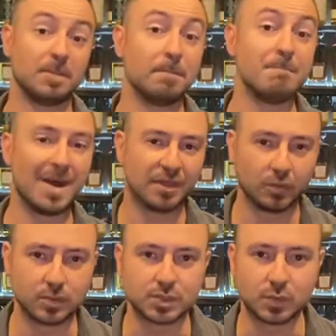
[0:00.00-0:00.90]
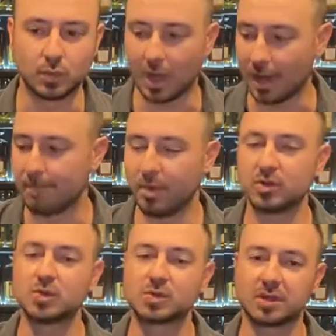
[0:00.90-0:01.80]
month or two are
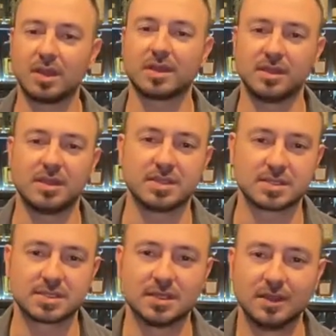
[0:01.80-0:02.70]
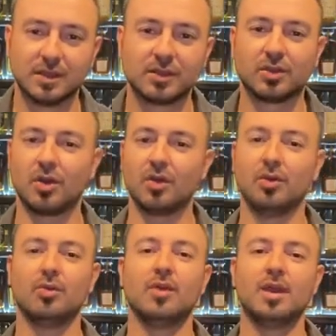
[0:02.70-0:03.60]
bottles like this
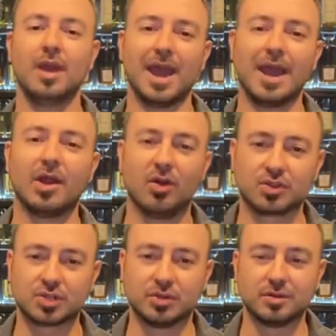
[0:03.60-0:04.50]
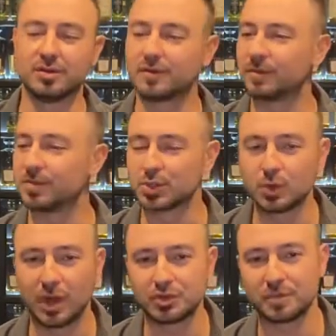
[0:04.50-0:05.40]
go at auction from
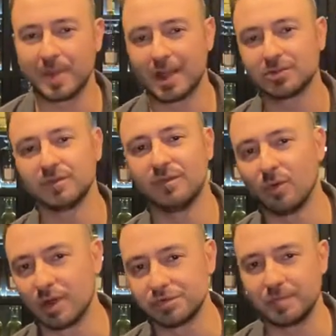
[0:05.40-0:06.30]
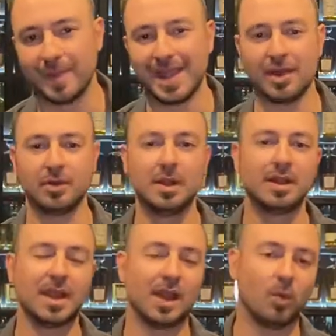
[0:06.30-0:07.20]
£200 to £400.
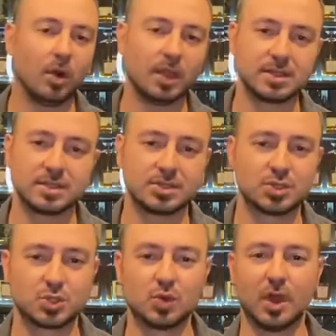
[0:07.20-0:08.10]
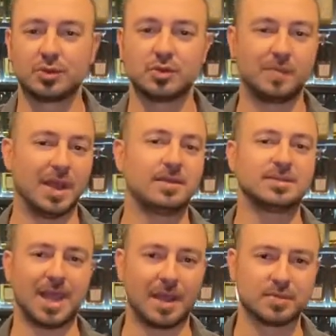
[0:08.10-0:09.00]
Now, what gets it to £200 is
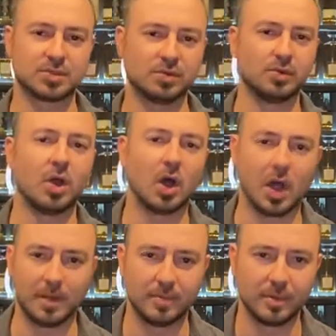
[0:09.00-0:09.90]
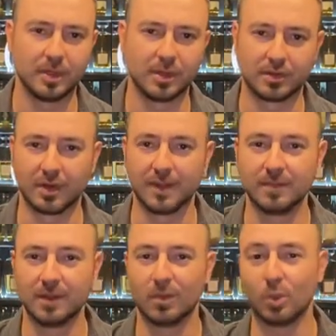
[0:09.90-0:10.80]
absolute hype, right?
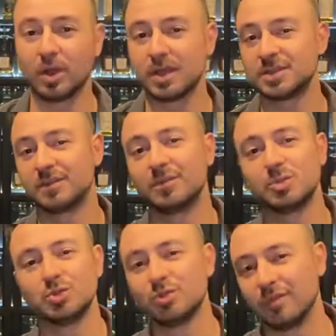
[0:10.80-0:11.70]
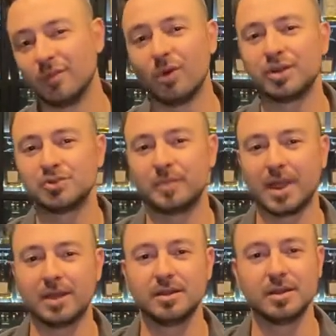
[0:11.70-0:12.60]
What gets it from £200 to
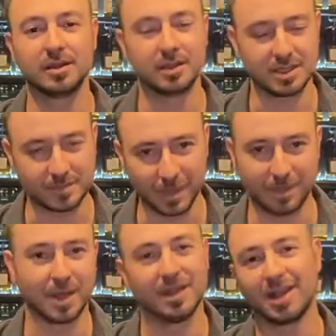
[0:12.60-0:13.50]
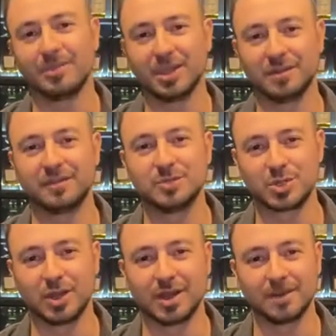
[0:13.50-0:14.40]
£400 is big money coming in from
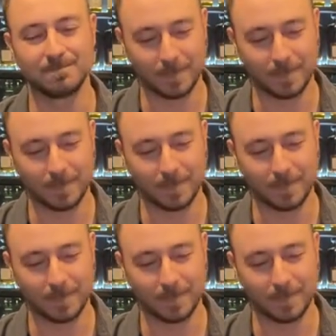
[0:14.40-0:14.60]
China.